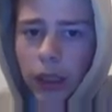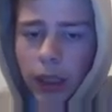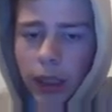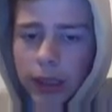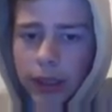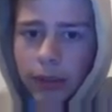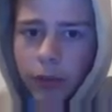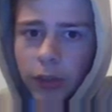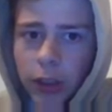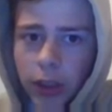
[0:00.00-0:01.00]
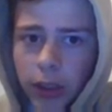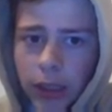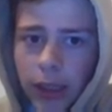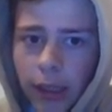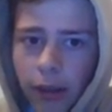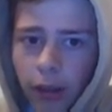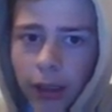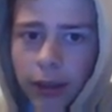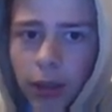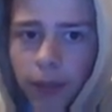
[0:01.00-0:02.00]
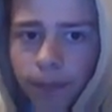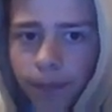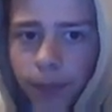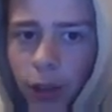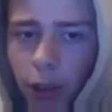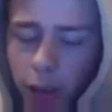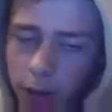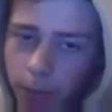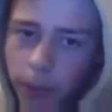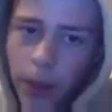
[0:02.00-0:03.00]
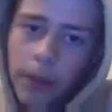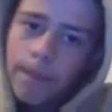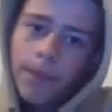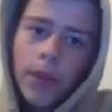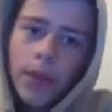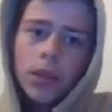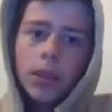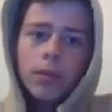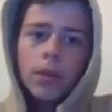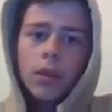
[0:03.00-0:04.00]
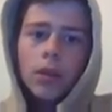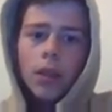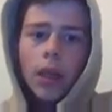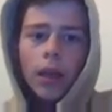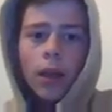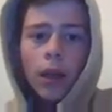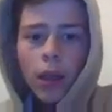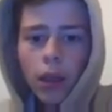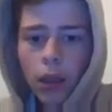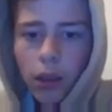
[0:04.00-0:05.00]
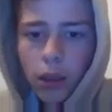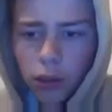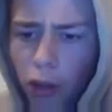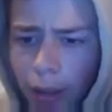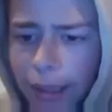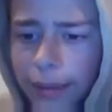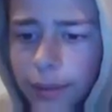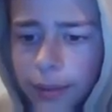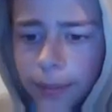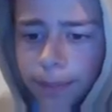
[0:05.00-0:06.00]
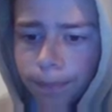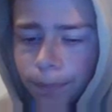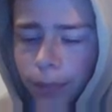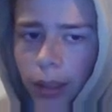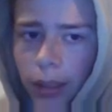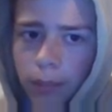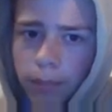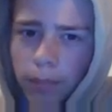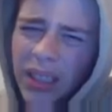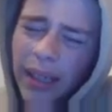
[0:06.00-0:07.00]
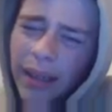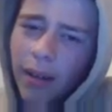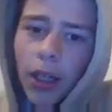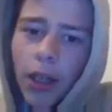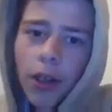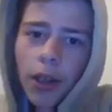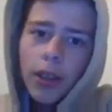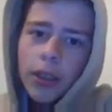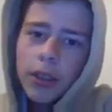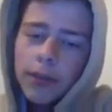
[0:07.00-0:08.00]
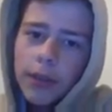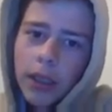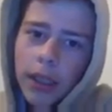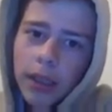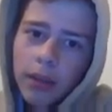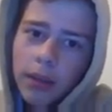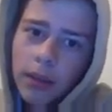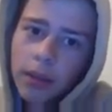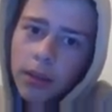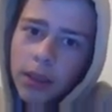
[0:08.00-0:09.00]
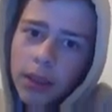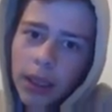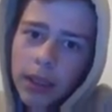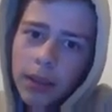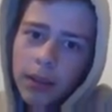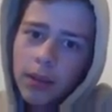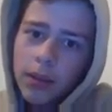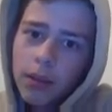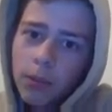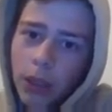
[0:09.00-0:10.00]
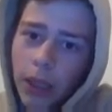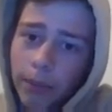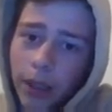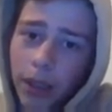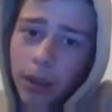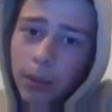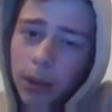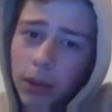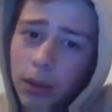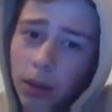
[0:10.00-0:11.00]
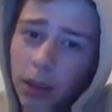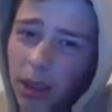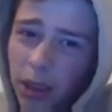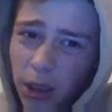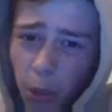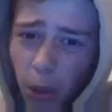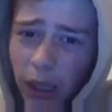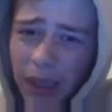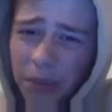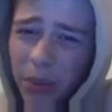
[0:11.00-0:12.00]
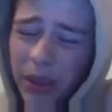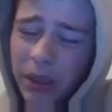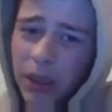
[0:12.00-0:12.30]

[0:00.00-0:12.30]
in the same fixture Saturday night. So who knows, but I'll tip the Lions. But yeah, I don't know. I just feel like the Saints will get pumped. I don't know why, but